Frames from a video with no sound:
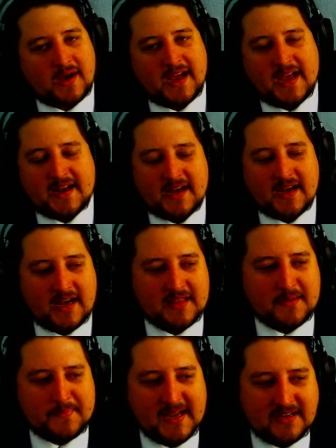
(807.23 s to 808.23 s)
and uh,
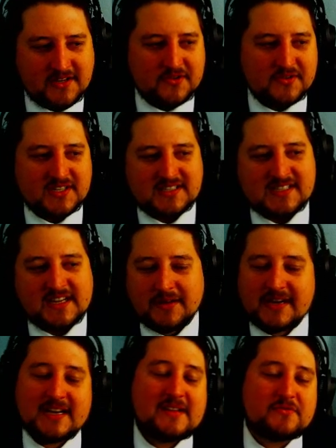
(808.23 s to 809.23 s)
the big news is
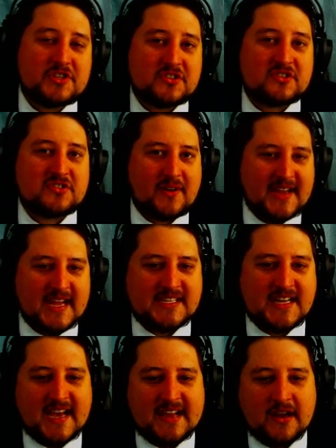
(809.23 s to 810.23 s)
Secret and Evil Genius is going head
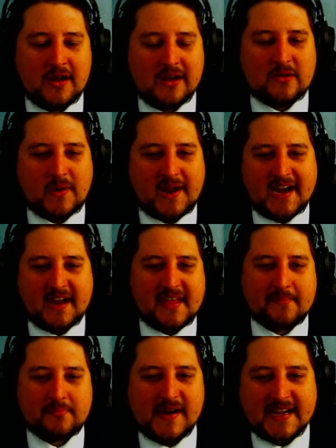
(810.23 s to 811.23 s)
to head right out of
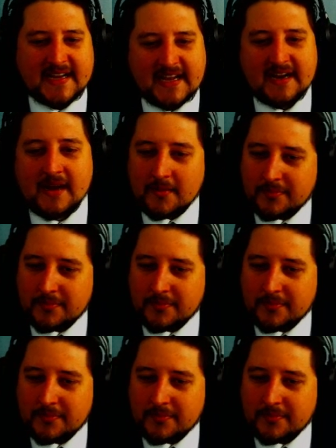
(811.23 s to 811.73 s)
that bracket.